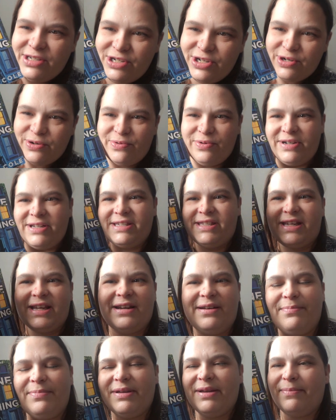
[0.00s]
June is
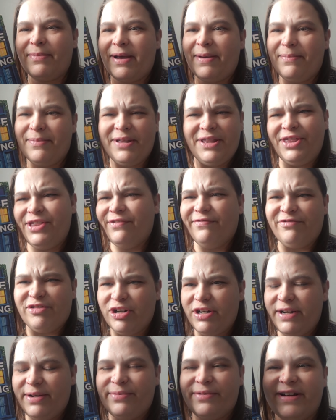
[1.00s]
gonna be my month of
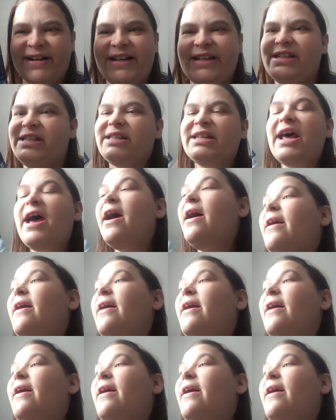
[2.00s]
rereads,